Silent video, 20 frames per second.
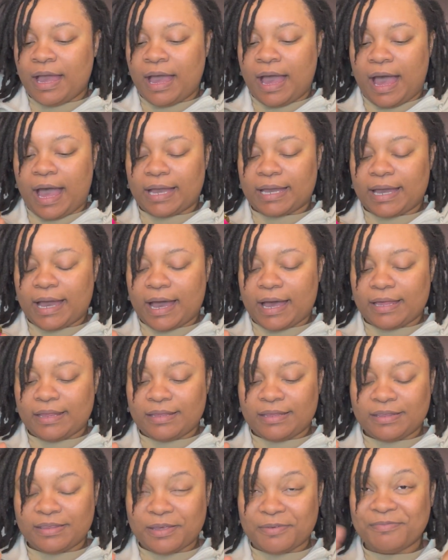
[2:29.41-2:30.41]
I got
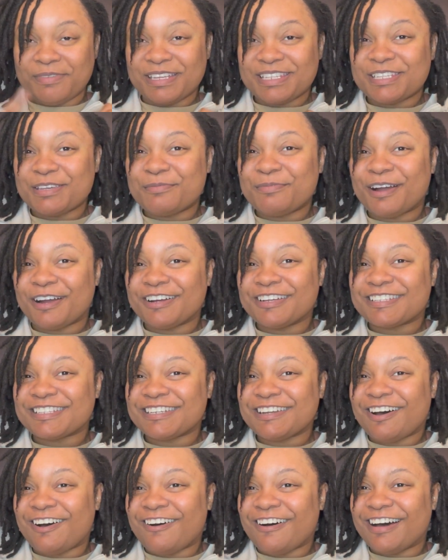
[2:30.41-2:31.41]
the Missing Person
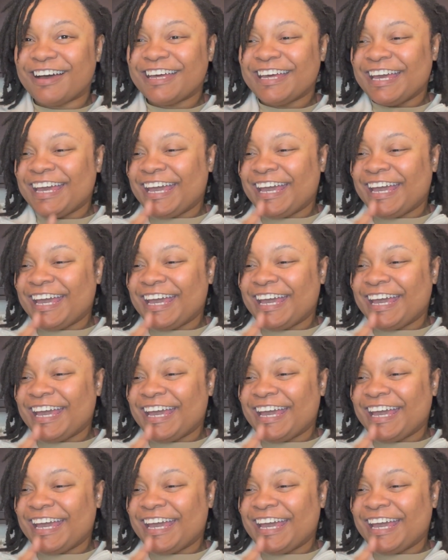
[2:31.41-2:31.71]
on,